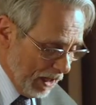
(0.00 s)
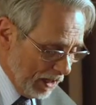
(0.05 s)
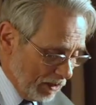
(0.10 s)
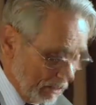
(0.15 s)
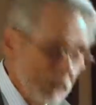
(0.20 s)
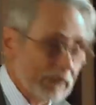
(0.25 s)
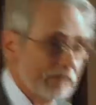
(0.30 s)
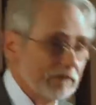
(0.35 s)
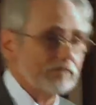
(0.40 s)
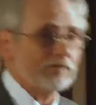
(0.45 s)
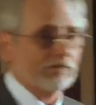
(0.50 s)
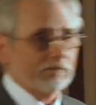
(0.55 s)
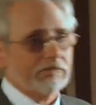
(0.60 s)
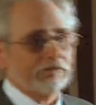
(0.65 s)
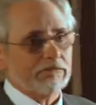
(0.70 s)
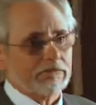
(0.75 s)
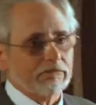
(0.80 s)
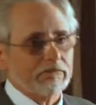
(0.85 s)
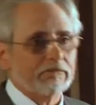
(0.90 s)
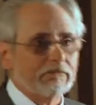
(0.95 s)
at least
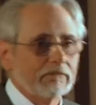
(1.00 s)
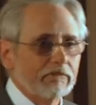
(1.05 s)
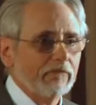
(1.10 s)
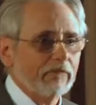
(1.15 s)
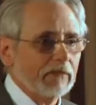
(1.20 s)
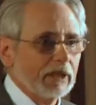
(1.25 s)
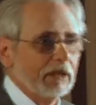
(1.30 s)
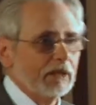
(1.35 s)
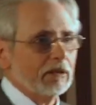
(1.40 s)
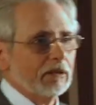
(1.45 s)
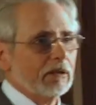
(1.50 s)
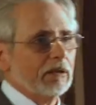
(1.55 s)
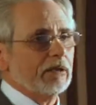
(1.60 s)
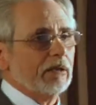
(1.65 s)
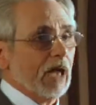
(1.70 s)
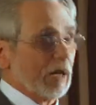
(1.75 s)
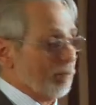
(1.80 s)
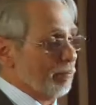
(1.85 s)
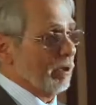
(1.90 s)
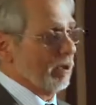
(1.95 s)

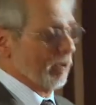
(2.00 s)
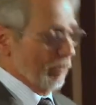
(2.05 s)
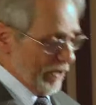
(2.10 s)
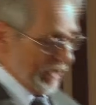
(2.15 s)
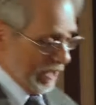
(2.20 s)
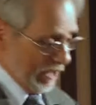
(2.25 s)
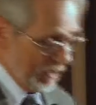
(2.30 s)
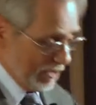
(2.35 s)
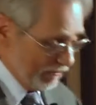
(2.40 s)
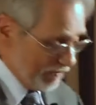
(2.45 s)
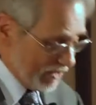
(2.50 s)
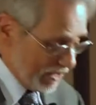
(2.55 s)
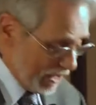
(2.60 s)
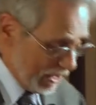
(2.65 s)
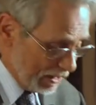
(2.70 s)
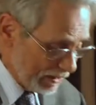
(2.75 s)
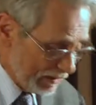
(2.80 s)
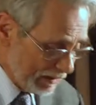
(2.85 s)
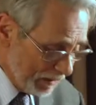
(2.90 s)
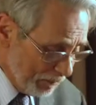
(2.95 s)
not below the age of
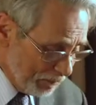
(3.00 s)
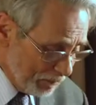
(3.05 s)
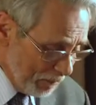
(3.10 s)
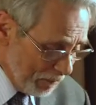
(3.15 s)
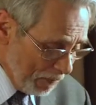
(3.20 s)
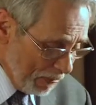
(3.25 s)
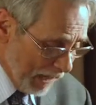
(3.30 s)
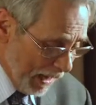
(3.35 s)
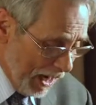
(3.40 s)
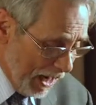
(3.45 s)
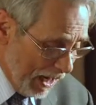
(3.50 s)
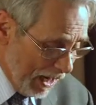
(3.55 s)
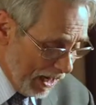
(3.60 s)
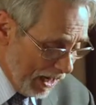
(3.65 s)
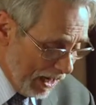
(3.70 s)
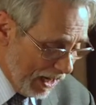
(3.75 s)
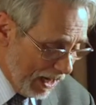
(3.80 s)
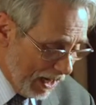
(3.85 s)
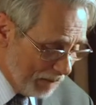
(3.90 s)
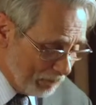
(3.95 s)
six.
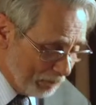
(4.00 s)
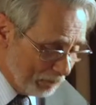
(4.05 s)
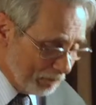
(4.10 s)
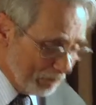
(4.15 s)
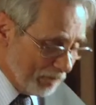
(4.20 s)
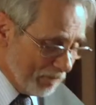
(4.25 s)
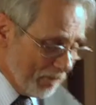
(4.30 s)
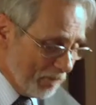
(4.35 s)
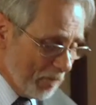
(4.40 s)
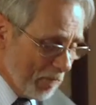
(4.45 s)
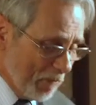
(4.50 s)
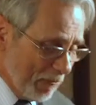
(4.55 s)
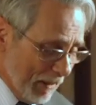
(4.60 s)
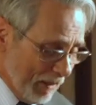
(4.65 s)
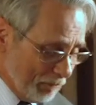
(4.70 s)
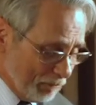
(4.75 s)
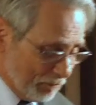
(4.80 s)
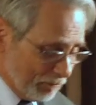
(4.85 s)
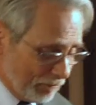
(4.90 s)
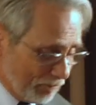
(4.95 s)
Um,
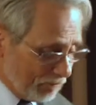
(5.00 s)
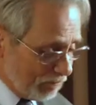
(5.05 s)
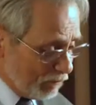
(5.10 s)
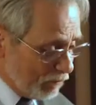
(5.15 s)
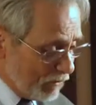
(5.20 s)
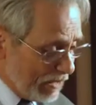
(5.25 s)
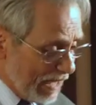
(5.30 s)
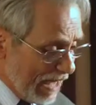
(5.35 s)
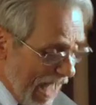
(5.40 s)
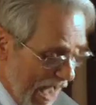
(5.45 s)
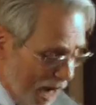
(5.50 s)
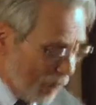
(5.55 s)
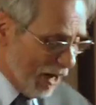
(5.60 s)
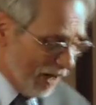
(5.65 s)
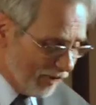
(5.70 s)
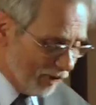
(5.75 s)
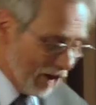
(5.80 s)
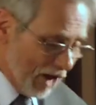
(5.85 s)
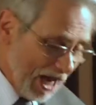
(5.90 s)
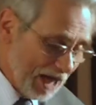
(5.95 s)

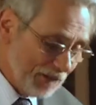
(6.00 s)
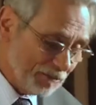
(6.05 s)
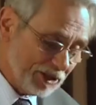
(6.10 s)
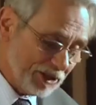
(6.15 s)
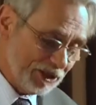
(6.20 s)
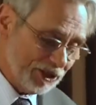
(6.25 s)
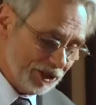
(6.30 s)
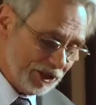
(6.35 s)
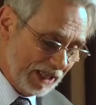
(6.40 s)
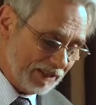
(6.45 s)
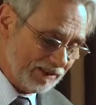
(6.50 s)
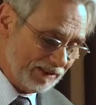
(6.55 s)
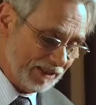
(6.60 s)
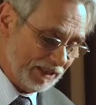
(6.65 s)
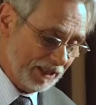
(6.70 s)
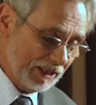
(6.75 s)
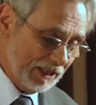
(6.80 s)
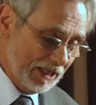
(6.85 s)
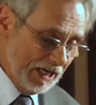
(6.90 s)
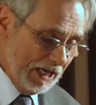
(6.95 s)
however, I am
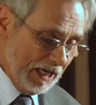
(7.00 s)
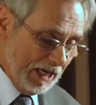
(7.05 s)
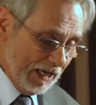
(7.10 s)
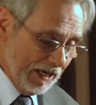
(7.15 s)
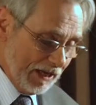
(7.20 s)
suggesting